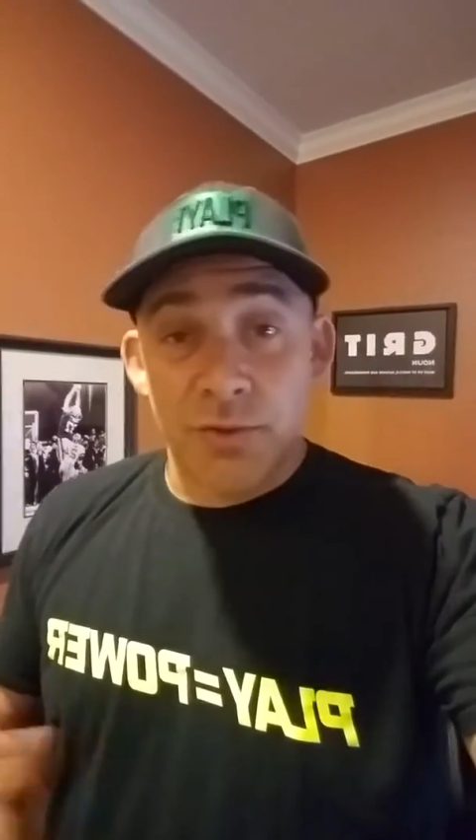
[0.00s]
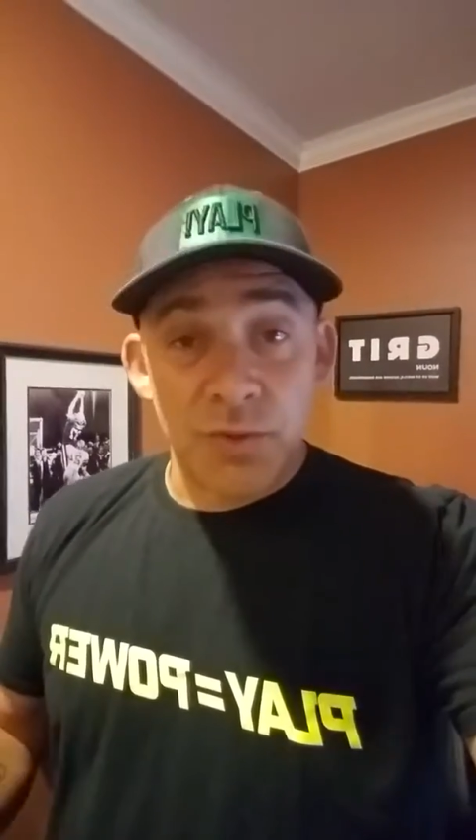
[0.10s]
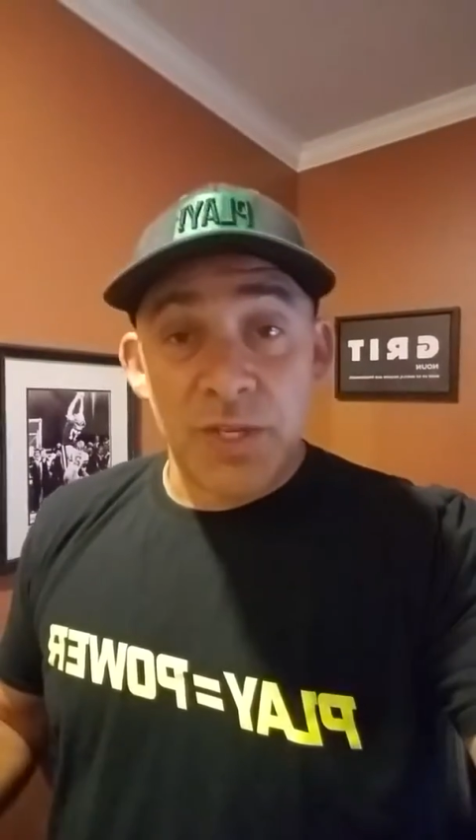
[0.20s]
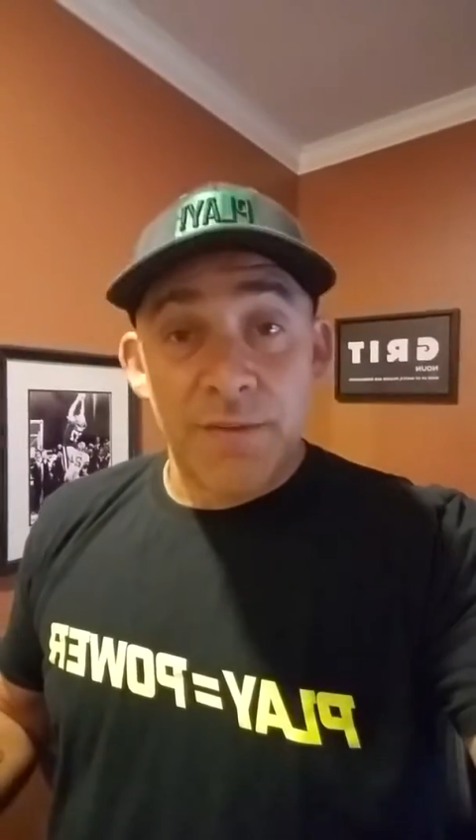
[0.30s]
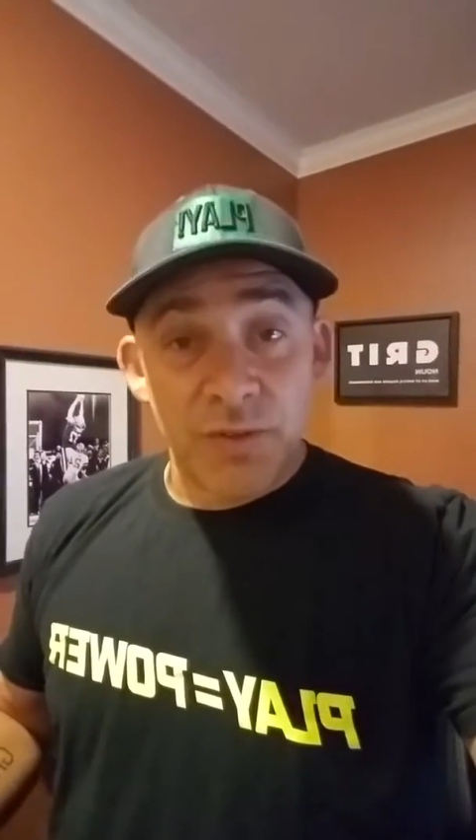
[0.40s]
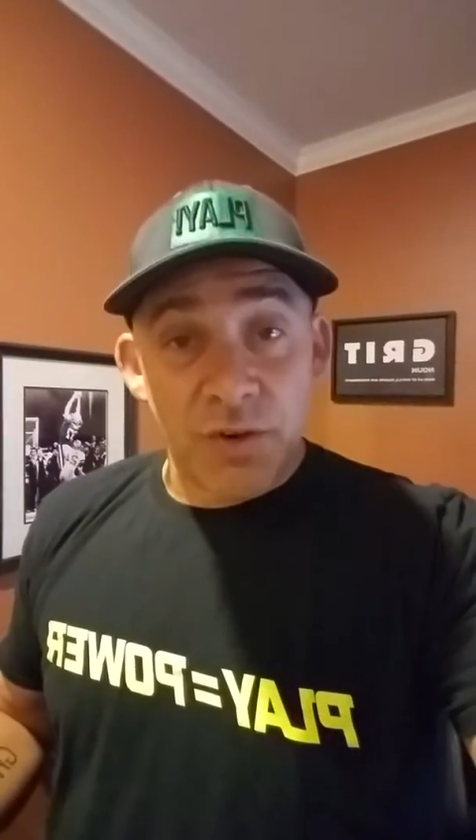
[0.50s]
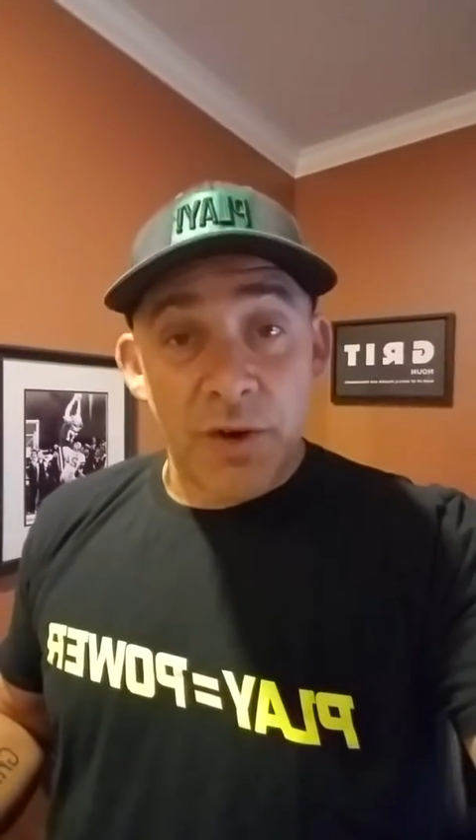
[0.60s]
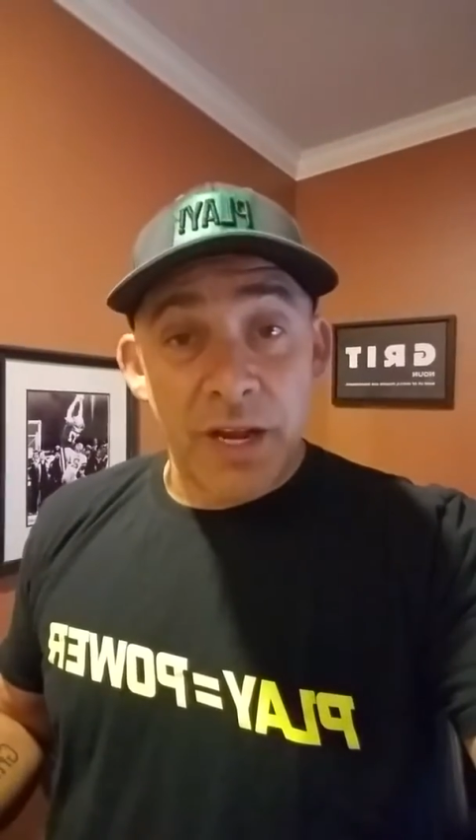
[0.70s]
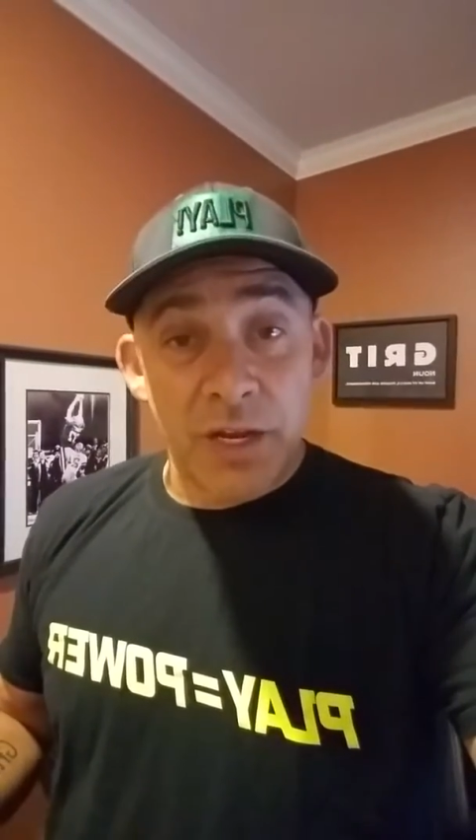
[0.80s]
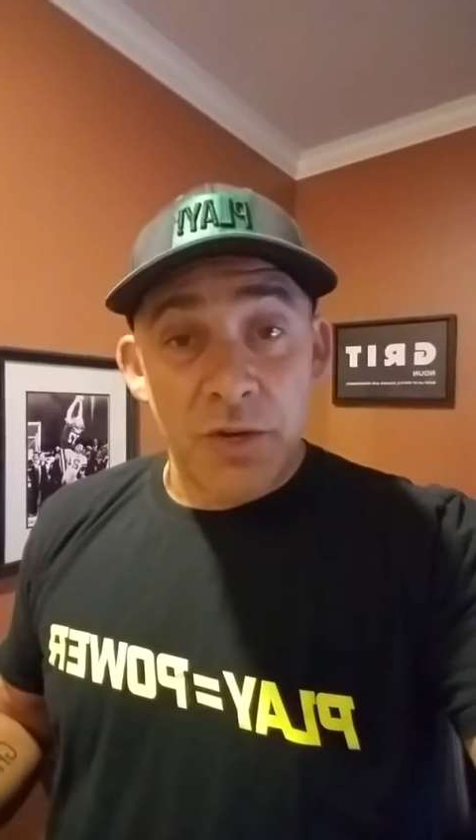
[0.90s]
seventh
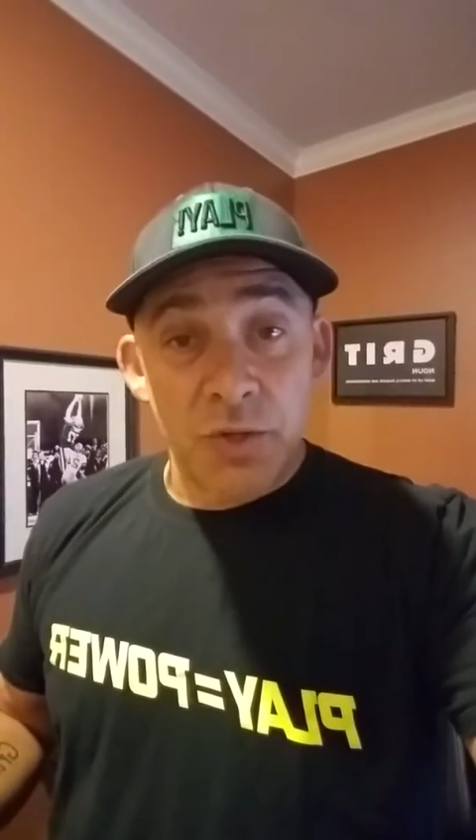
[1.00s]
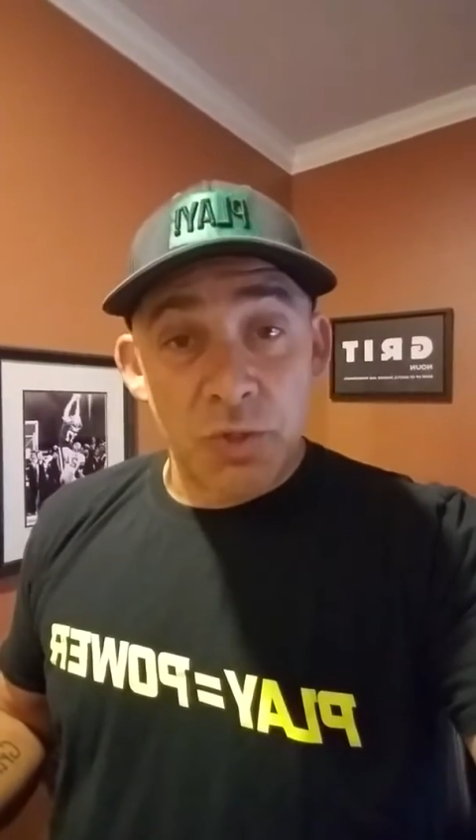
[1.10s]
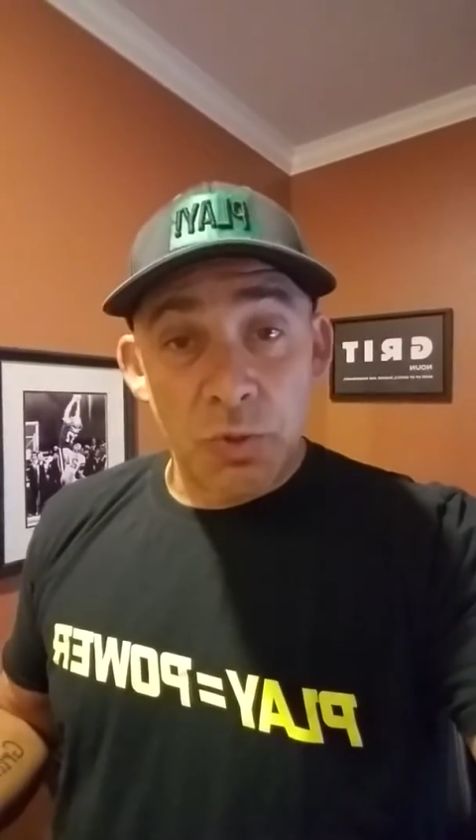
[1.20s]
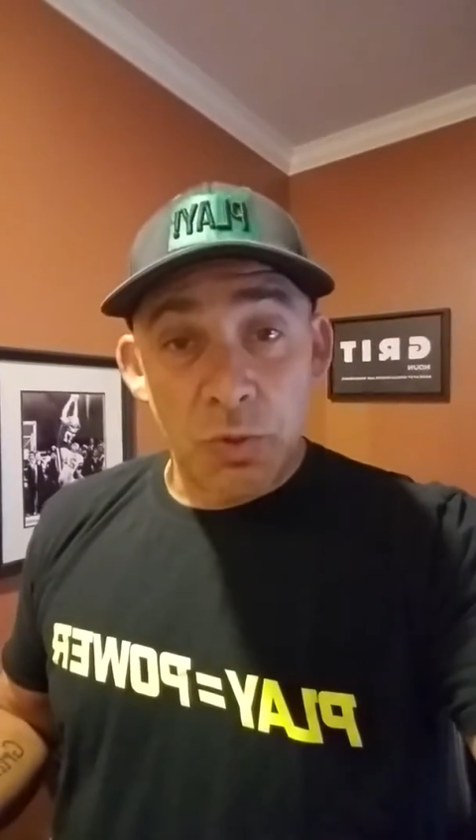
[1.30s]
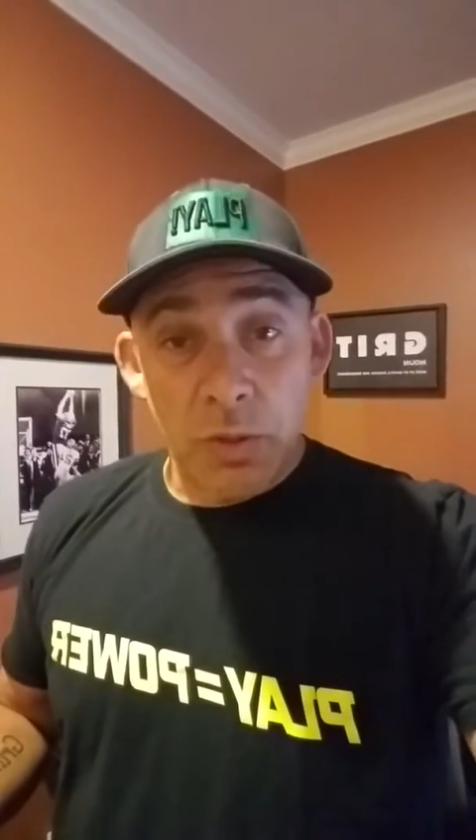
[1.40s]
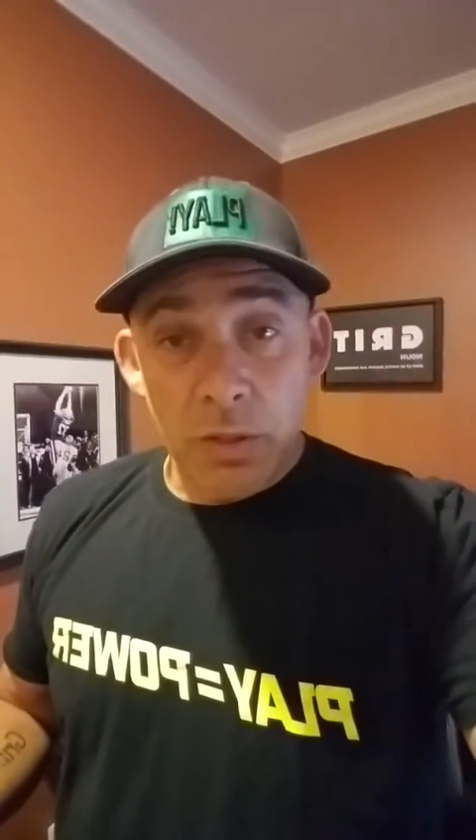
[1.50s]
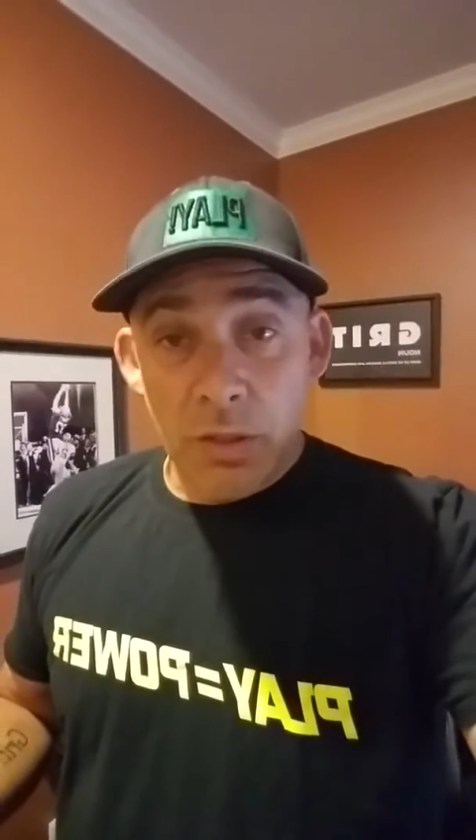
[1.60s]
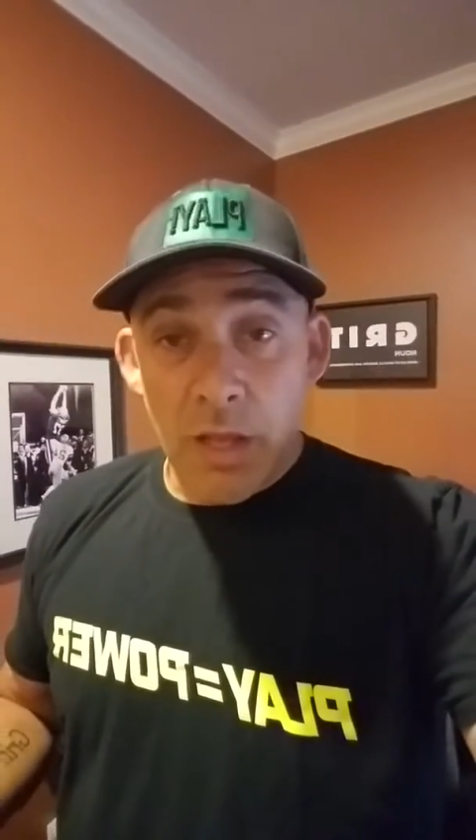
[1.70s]
grade at your school.